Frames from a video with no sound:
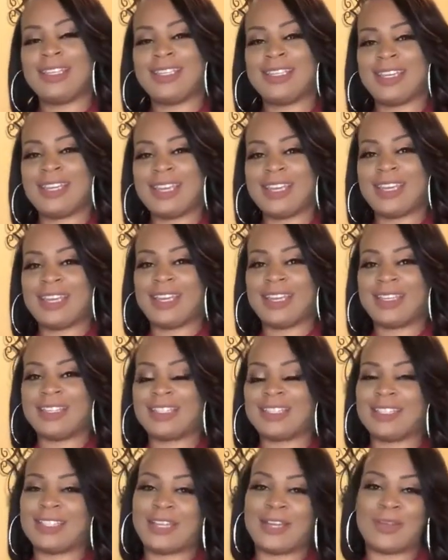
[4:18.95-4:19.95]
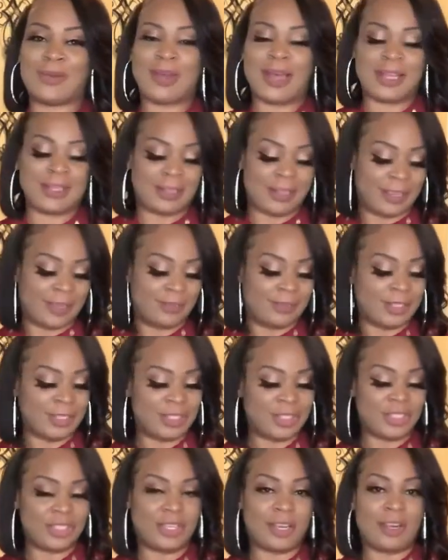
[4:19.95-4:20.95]
Yes, so I love
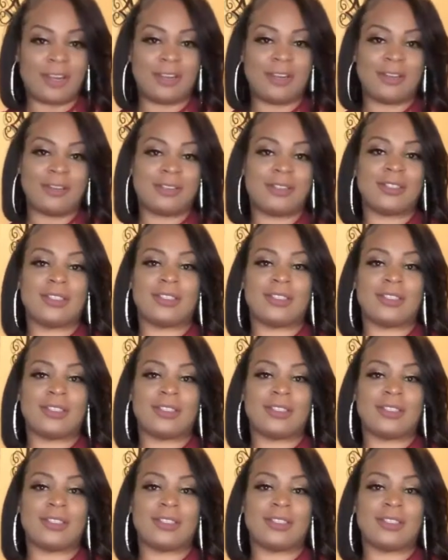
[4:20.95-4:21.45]
this shirt.